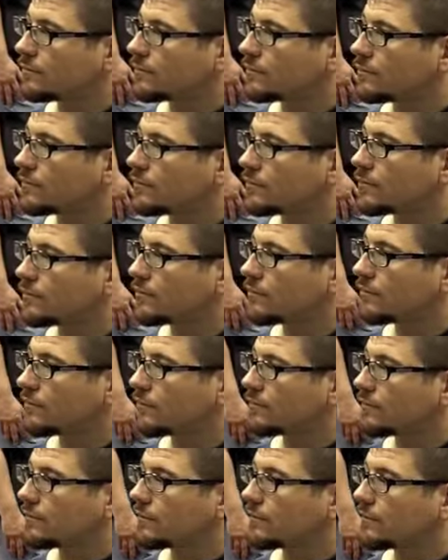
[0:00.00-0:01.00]

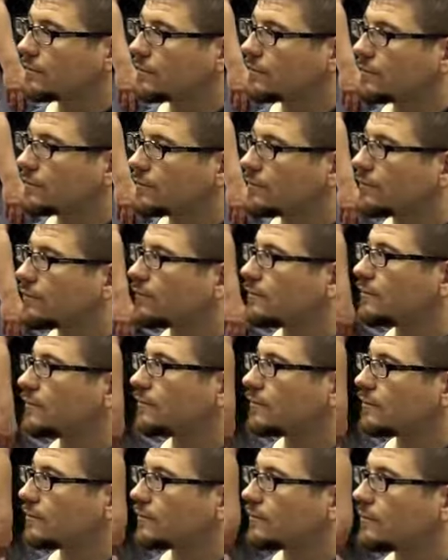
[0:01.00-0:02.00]

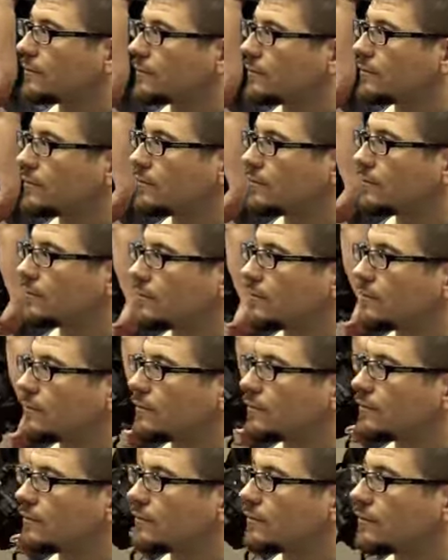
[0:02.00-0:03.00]

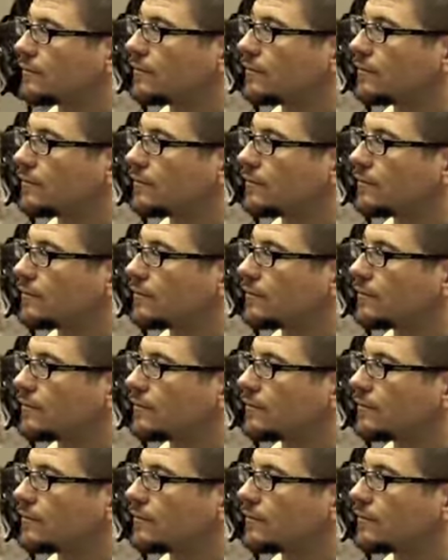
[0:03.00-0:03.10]
(silent)